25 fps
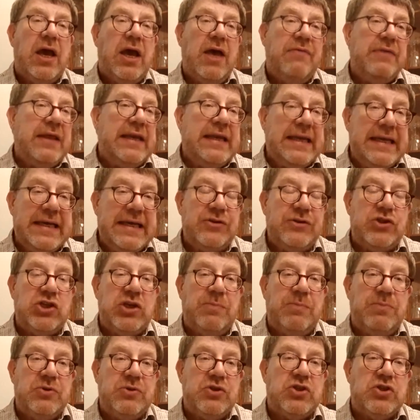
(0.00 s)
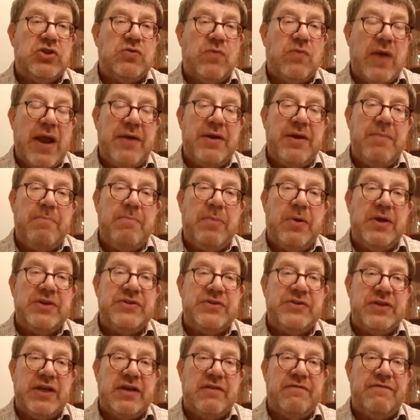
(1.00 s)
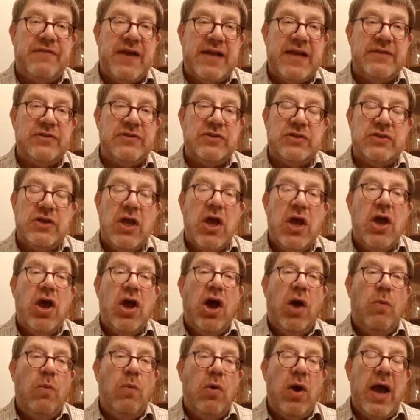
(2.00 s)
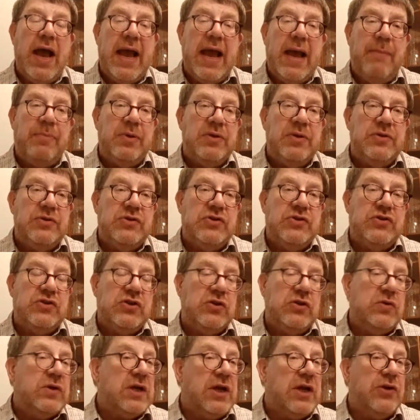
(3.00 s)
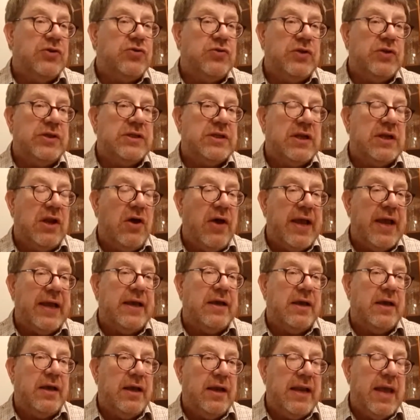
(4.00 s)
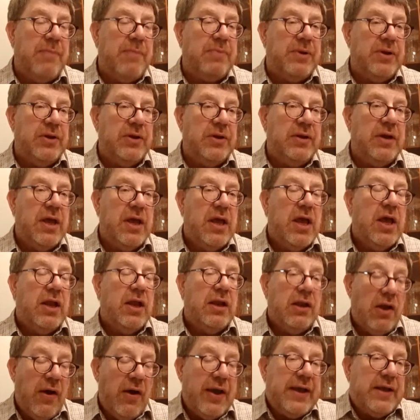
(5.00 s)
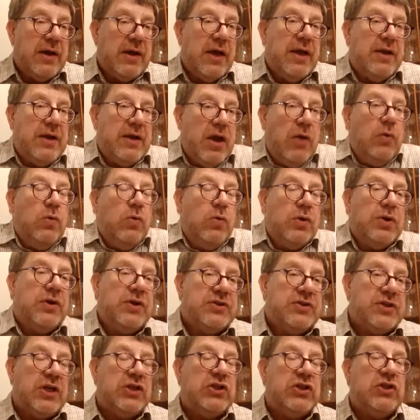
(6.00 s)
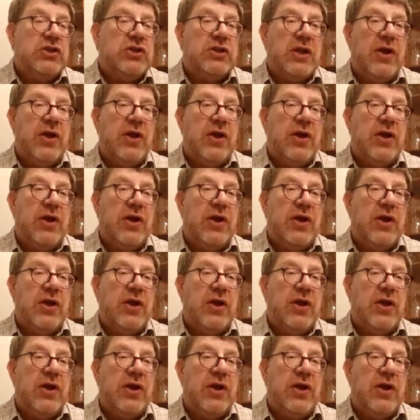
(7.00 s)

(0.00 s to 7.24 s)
leadership is surrounded by sycophants. And what happens to countries like Lebanon, and organizations like